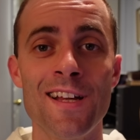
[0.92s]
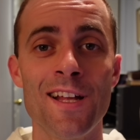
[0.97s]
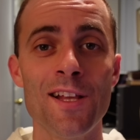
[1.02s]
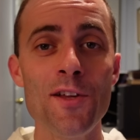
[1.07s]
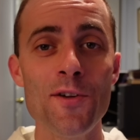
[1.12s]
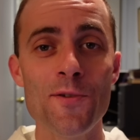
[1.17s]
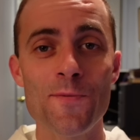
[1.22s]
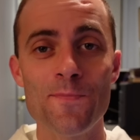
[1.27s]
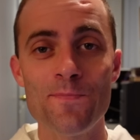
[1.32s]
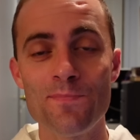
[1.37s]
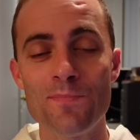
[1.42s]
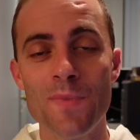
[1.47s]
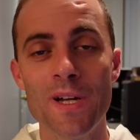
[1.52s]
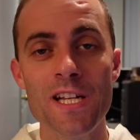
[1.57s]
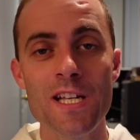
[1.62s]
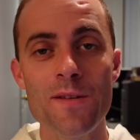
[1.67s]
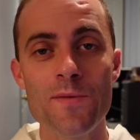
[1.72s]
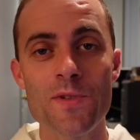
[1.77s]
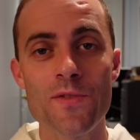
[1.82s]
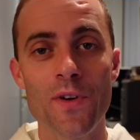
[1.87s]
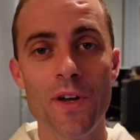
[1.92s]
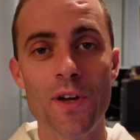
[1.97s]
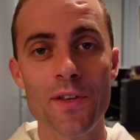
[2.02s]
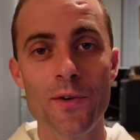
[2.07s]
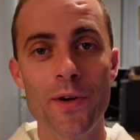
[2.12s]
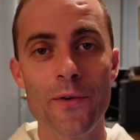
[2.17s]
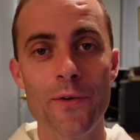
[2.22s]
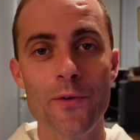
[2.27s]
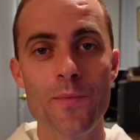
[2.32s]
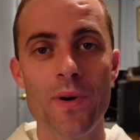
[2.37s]
Hello, my name is Father
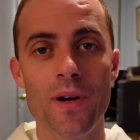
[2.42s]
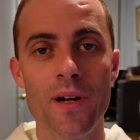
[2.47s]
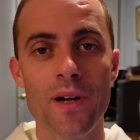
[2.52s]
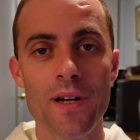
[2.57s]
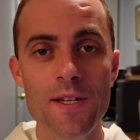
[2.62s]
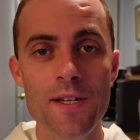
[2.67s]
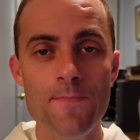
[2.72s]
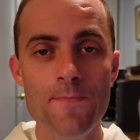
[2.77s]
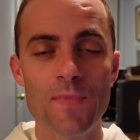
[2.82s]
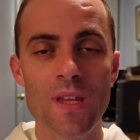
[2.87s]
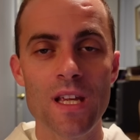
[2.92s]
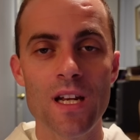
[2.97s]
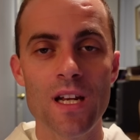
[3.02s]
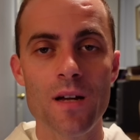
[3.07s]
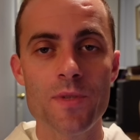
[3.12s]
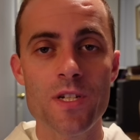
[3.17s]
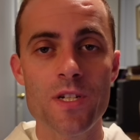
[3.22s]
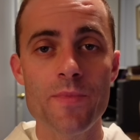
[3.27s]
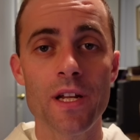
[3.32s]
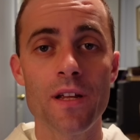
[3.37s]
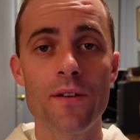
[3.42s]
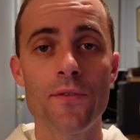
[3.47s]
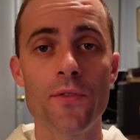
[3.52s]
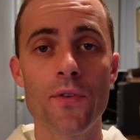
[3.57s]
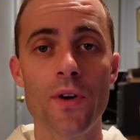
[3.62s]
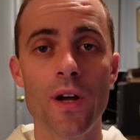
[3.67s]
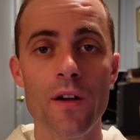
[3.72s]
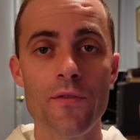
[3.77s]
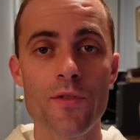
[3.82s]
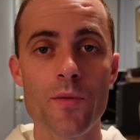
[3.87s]
Gregory Pine, and I'm a Dominican
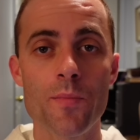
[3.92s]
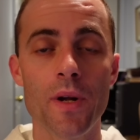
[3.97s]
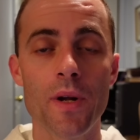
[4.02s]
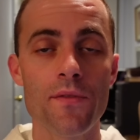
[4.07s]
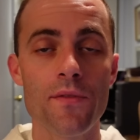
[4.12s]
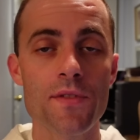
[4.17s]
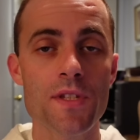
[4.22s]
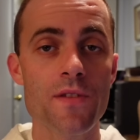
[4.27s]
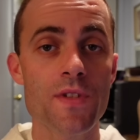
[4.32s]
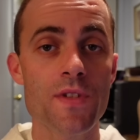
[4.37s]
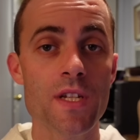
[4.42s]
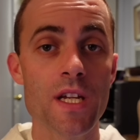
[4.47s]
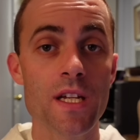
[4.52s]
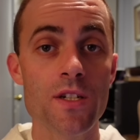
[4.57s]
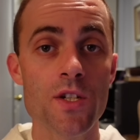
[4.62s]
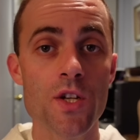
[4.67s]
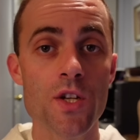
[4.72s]
friar of the province of St.